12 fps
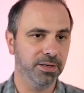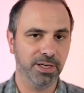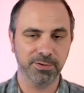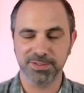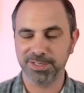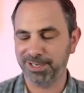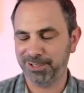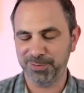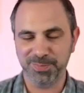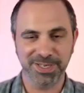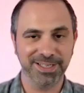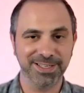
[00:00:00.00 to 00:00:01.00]
That was like her
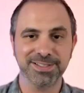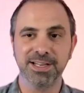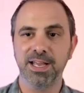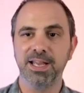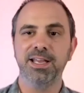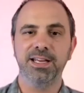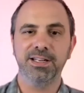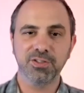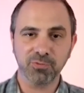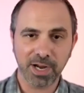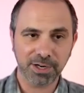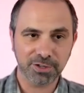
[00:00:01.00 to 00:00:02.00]
biggest. It's
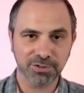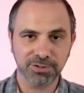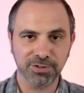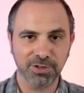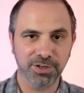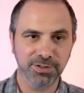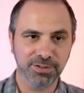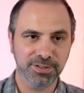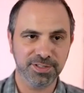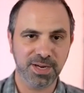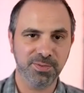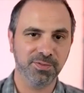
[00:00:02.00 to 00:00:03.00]
irrational on the
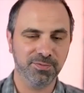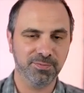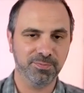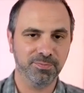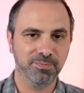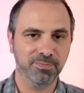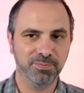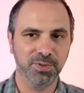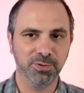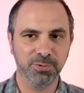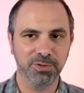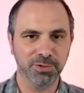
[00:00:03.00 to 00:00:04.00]
type of build
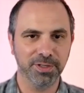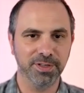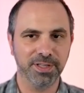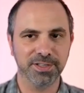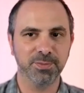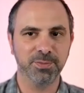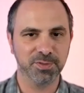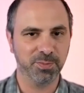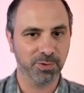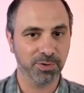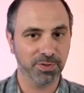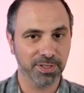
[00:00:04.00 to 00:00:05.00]
we're doing that's the most
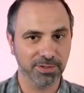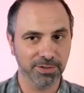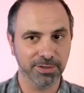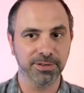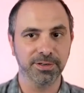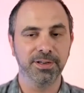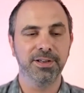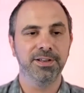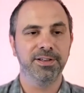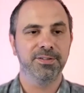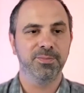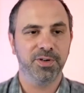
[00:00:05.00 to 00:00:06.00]
important thing to her,
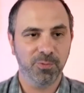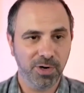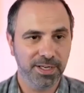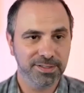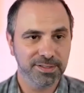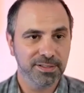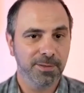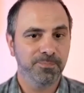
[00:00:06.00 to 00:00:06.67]
but it was.